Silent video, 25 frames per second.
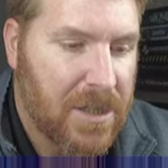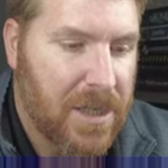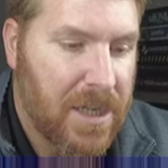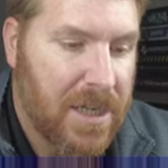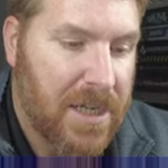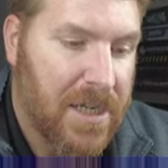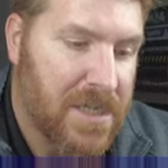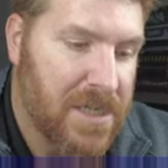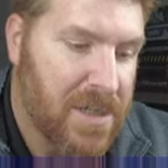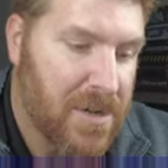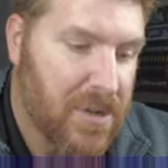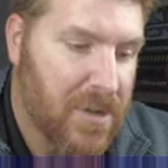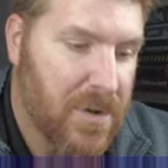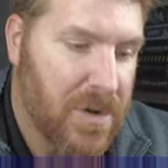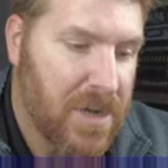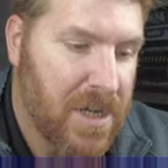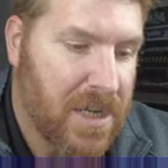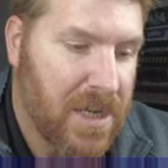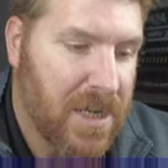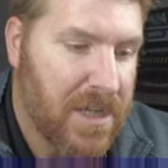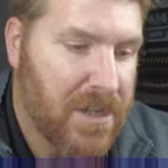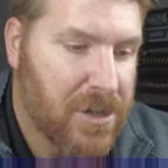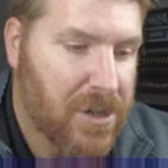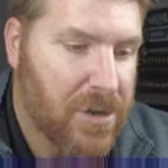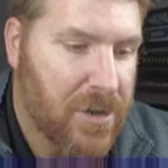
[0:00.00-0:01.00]
It is a
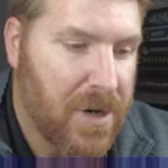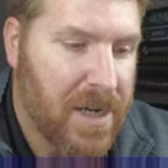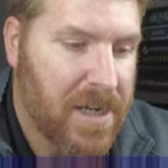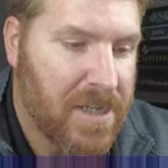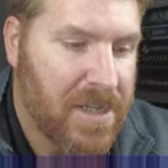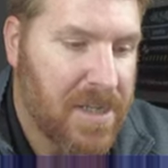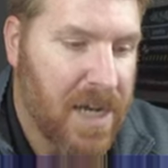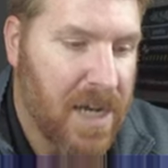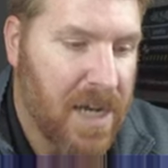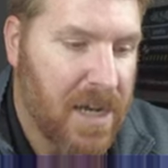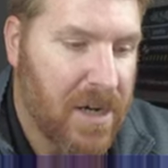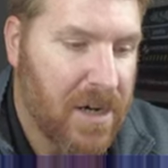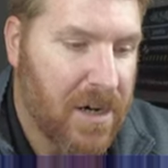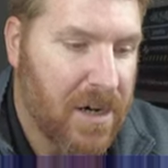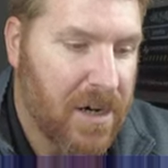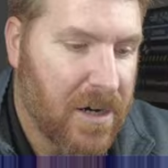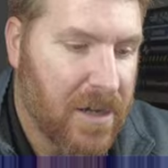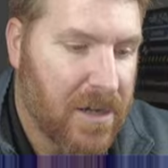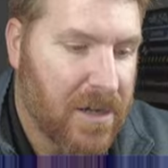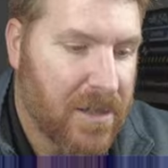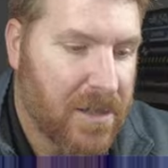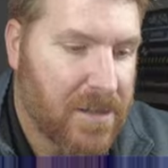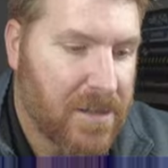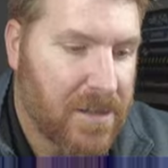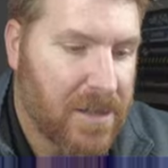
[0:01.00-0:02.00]
rookie, Trey
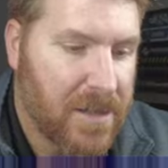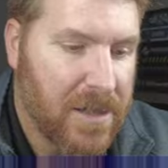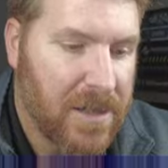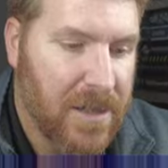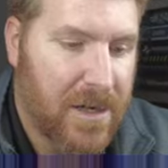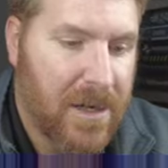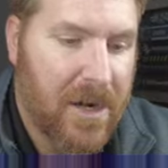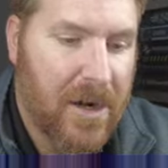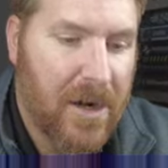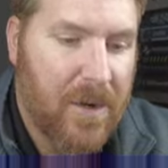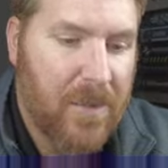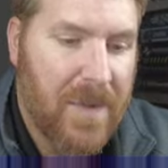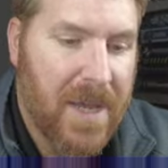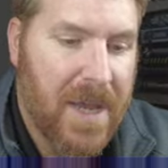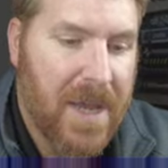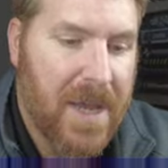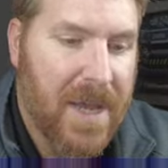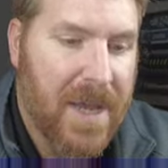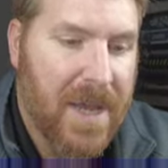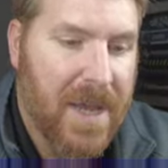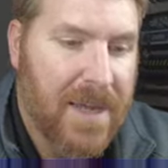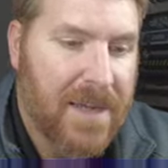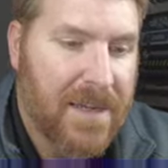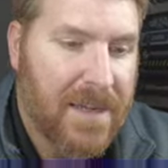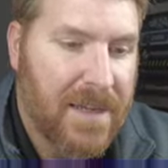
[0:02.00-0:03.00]
Tucker. Oh,
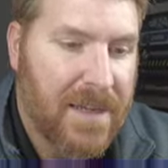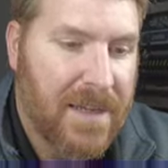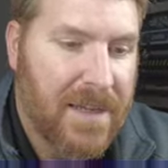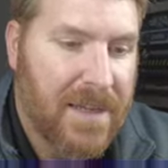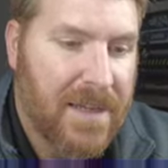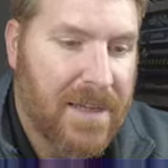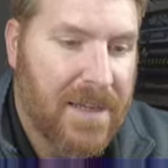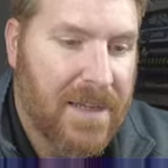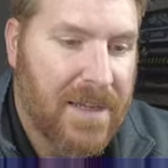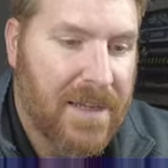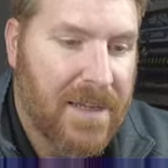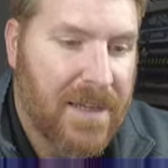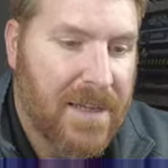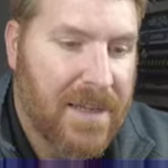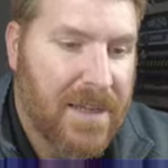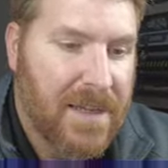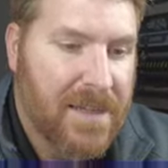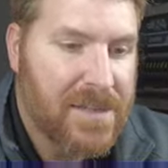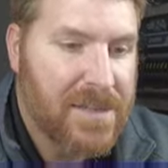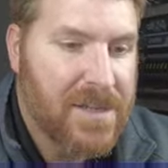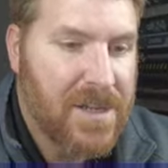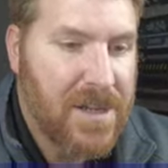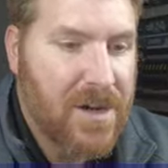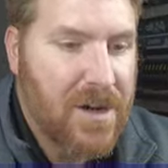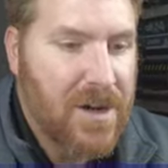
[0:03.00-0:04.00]
man.
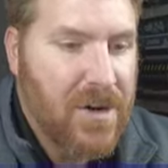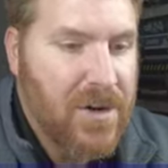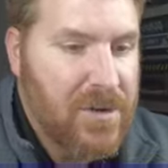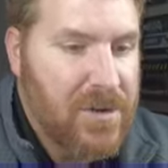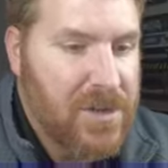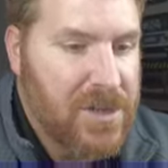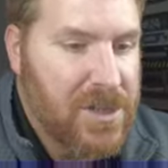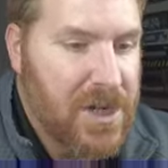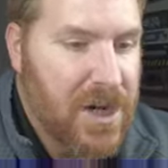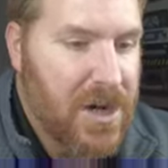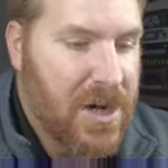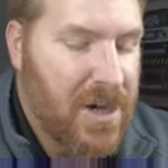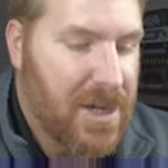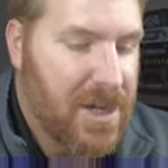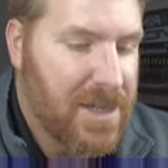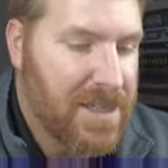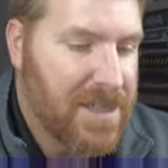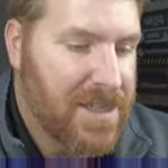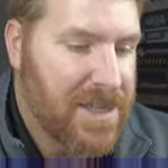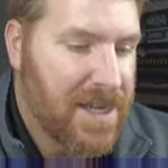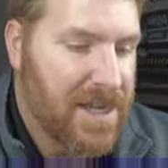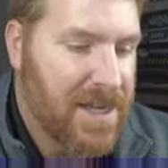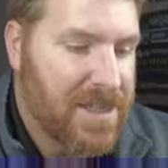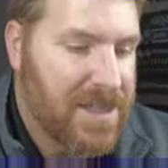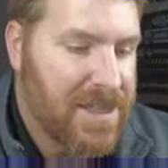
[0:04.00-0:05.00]
So,
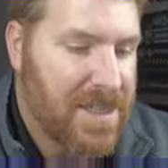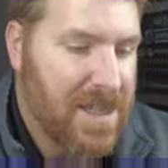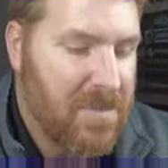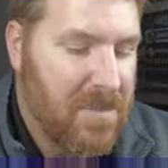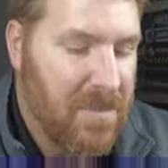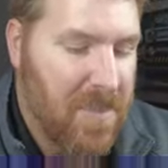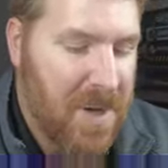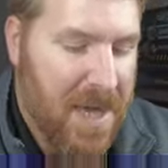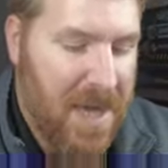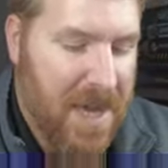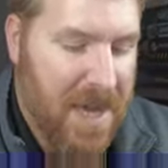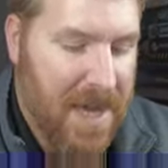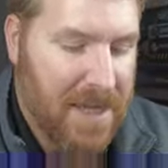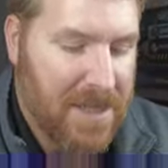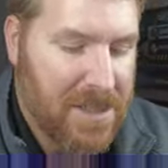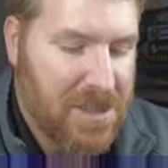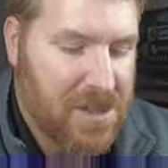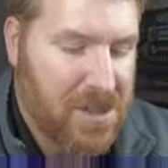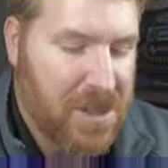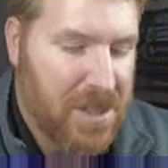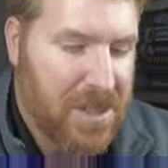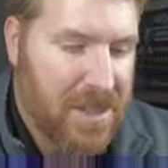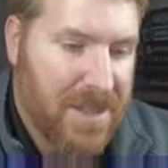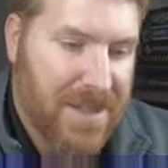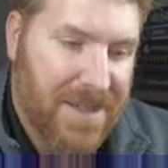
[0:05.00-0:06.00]
Jahan Dotson
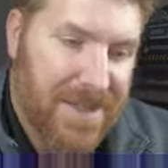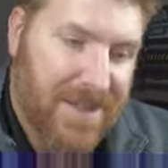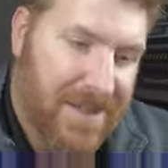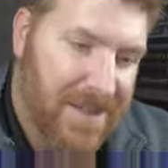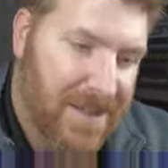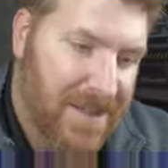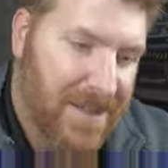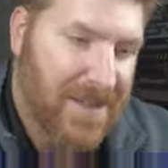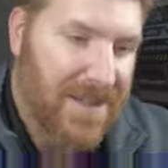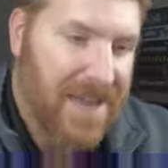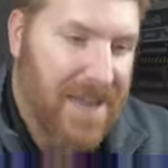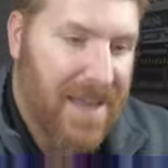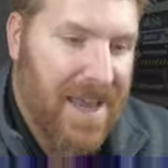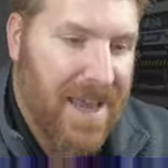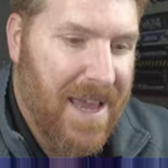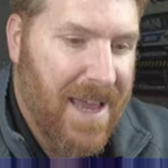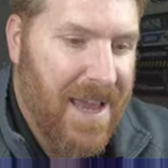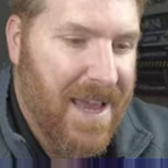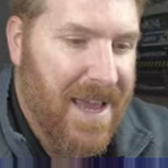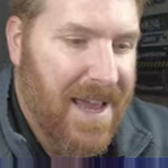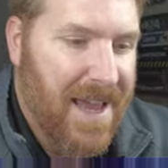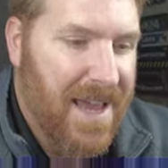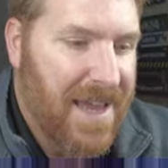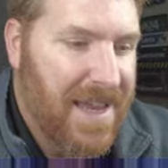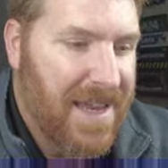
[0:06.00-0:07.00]
patch
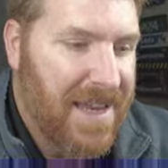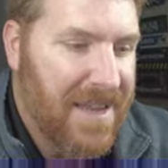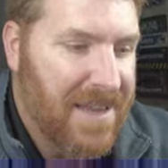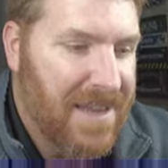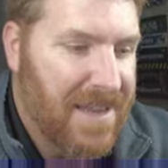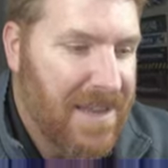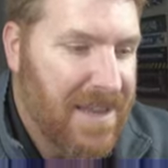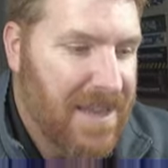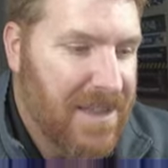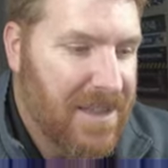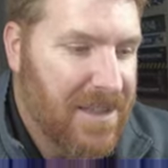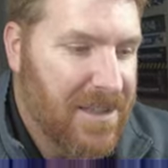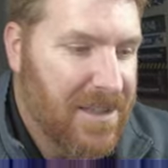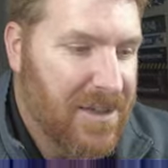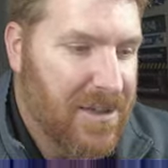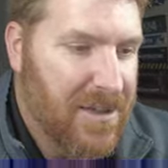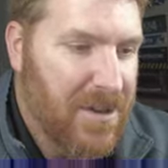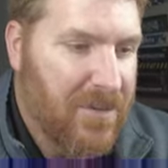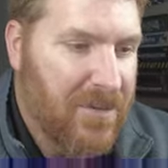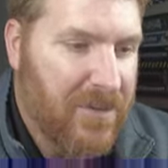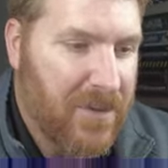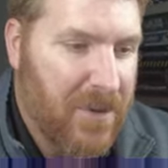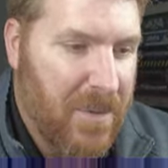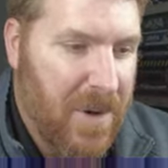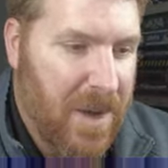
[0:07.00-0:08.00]
and a
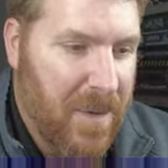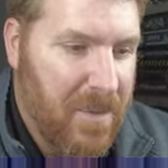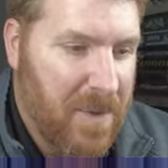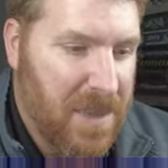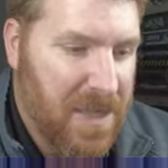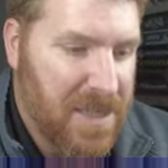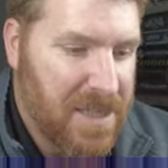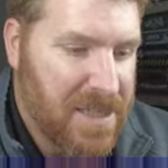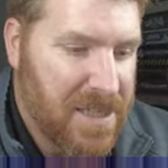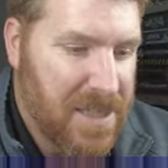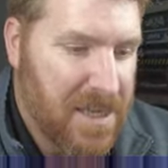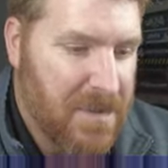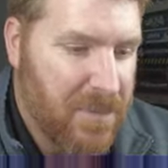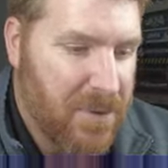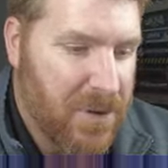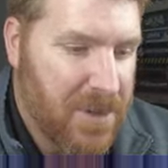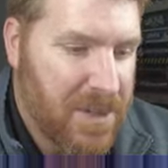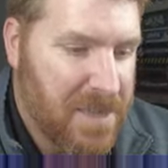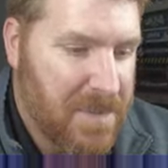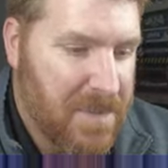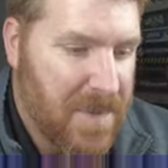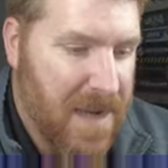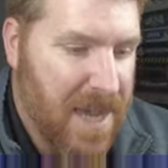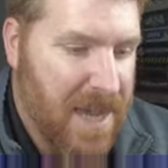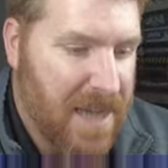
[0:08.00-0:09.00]
little for my PC,
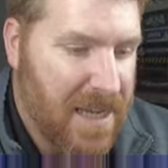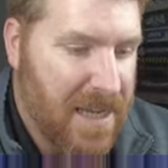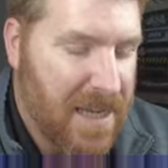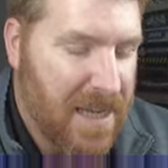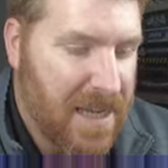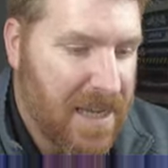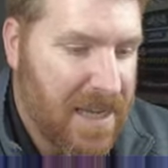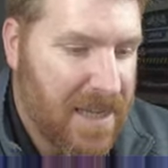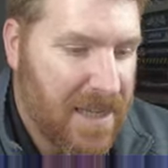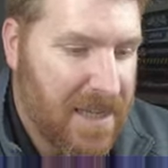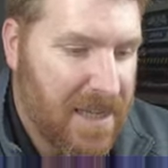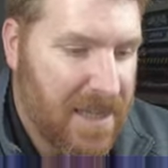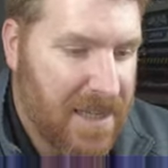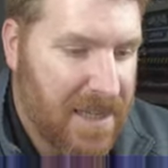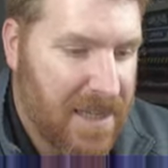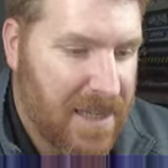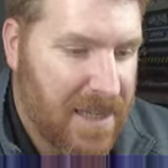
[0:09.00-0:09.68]
Prismatic